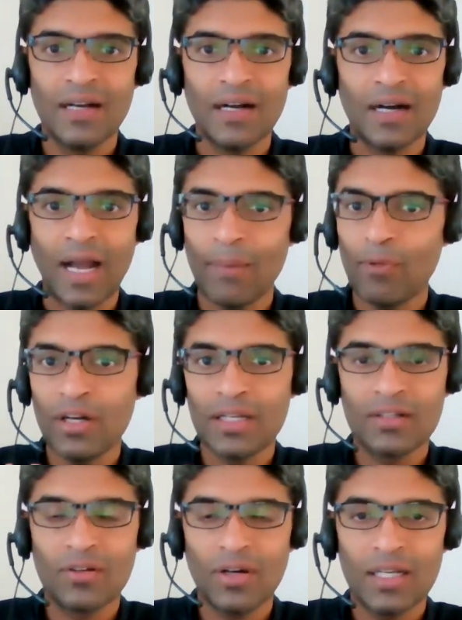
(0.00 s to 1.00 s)
I'm
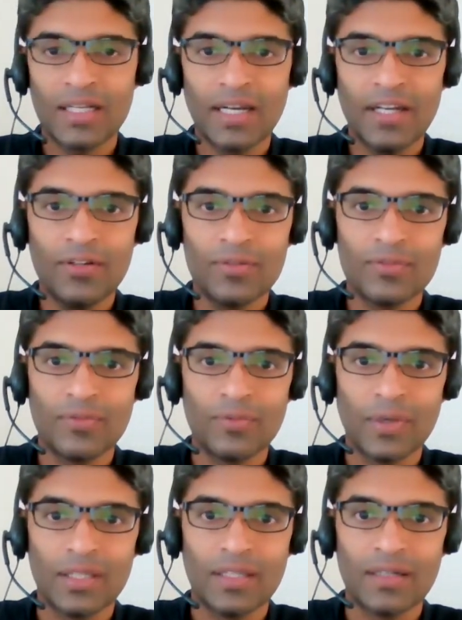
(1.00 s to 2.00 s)
not going to get into
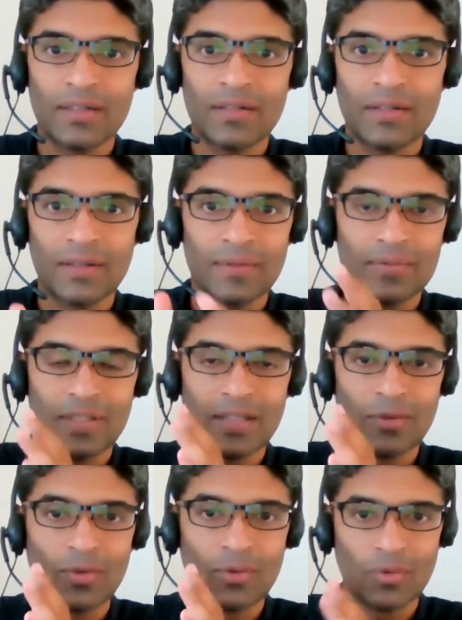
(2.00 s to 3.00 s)
whether
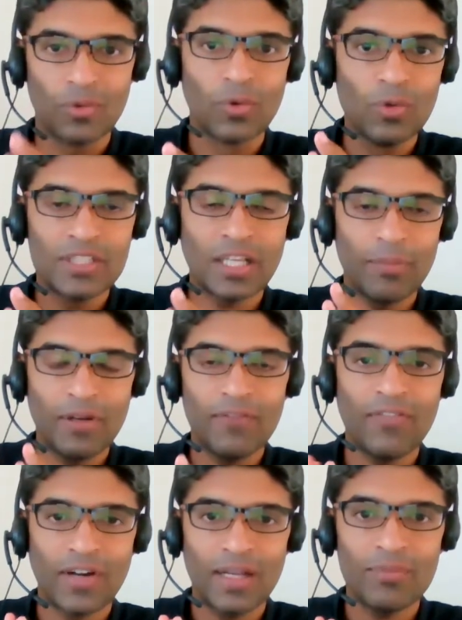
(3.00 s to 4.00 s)
the rules have been
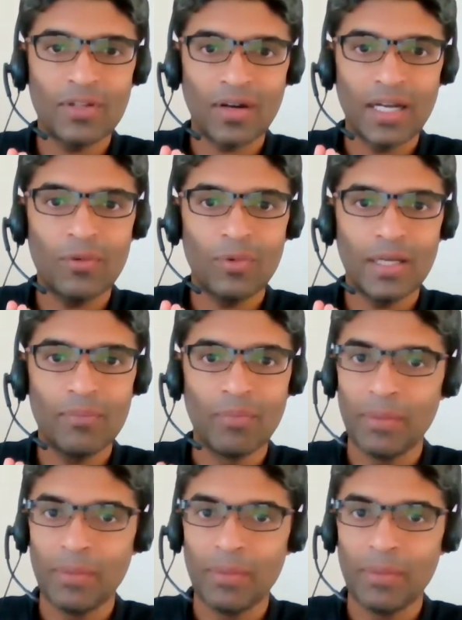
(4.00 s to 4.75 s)
framed the right way.